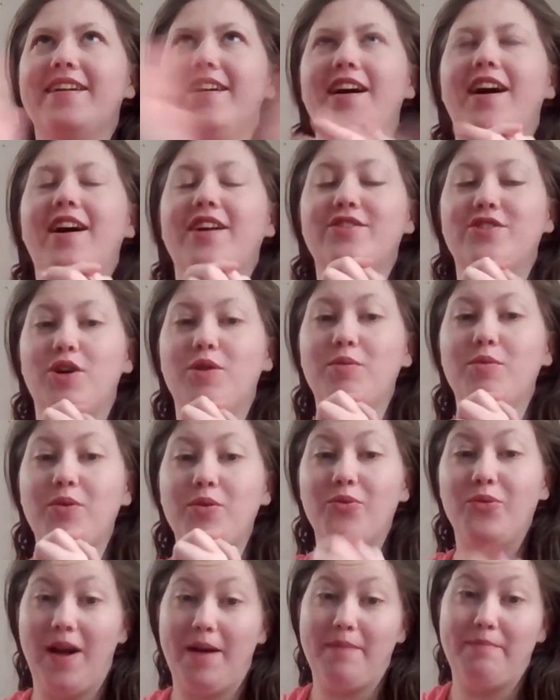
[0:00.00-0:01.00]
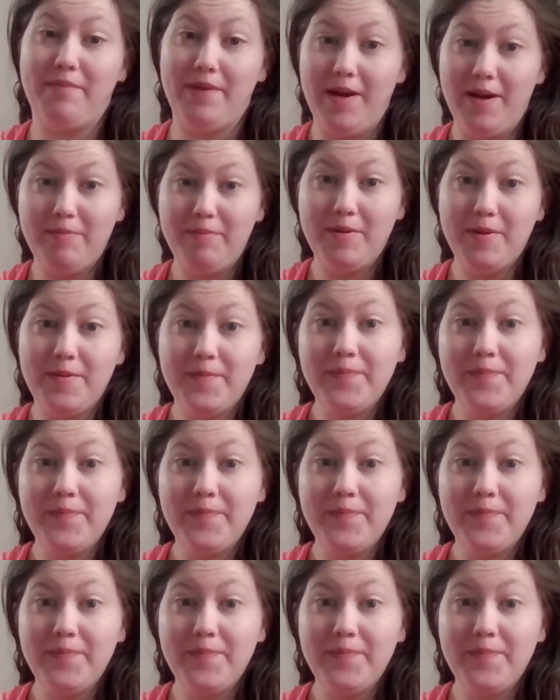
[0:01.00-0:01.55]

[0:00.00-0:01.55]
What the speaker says: October wrap up,